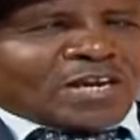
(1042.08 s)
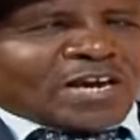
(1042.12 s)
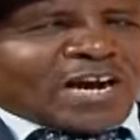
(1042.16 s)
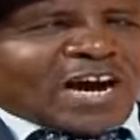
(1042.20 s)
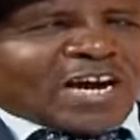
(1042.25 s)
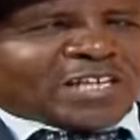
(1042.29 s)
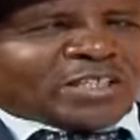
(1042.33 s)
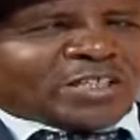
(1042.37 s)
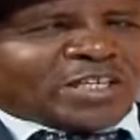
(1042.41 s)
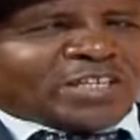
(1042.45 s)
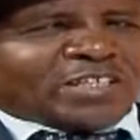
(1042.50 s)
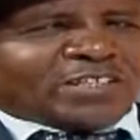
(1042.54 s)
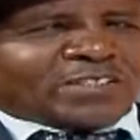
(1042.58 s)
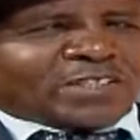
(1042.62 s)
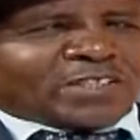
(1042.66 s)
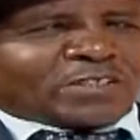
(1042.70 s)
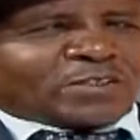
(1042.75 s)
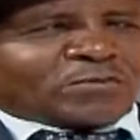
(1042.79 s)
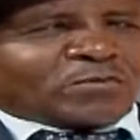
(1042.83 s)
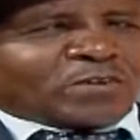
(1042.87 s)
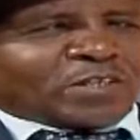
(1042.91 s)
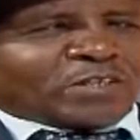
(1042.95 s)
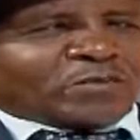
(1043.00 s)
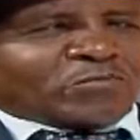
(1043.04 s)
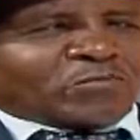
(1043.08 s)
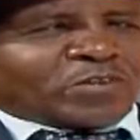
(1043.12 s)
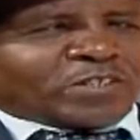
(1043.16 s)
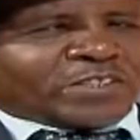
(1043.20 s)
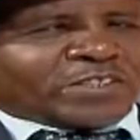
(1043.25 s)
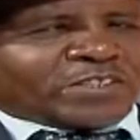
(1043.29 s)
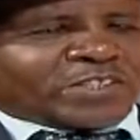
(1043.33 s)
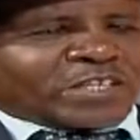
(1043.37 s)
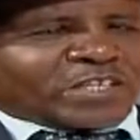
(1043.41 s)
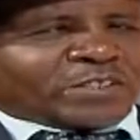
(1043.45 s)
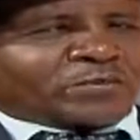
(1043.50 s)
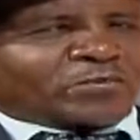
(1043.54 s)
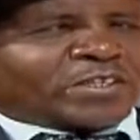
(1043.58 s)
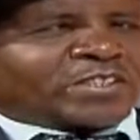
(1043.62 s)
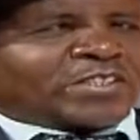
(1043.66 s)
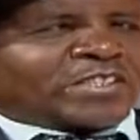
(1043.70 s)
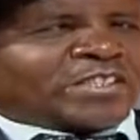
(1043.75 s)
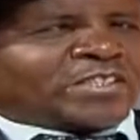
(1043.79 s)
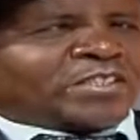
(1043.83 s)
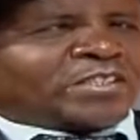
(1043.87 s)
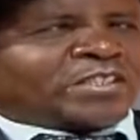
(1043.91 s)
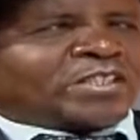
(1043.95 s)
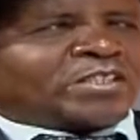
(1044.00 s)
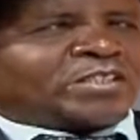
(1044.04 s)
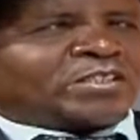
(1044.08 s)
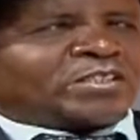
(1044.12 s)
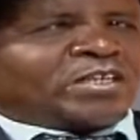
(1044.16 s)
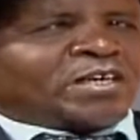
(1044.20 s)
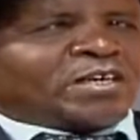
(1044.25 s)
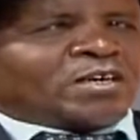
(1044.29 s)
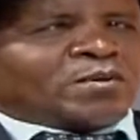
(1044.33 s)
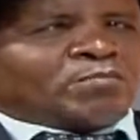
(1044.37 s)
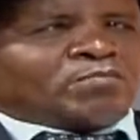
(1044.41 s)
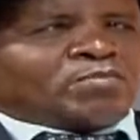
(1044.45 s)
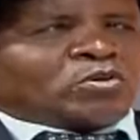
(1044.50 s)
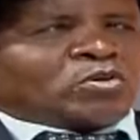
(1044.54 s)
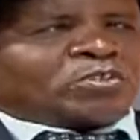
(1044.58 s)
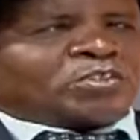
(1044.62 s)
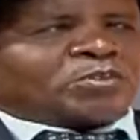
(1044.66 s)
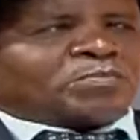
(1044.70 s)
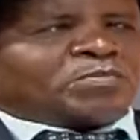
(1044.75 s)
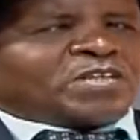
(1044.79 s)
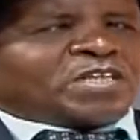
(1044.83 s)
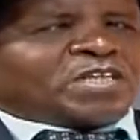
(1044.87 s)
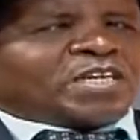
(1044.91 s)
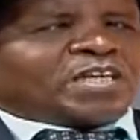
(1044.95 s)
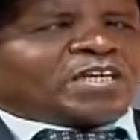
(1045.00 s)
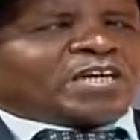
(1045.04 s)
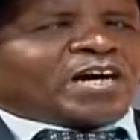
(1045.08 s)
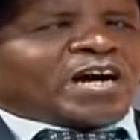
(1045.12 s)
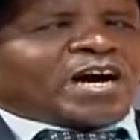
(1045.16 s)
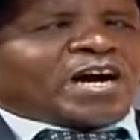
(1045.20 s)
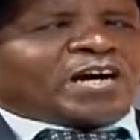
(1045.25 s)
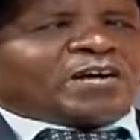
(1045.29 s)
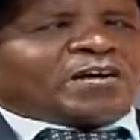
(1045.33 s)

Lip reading: Actually, it starts about verse 6. Verse 6 says, Paul speaking,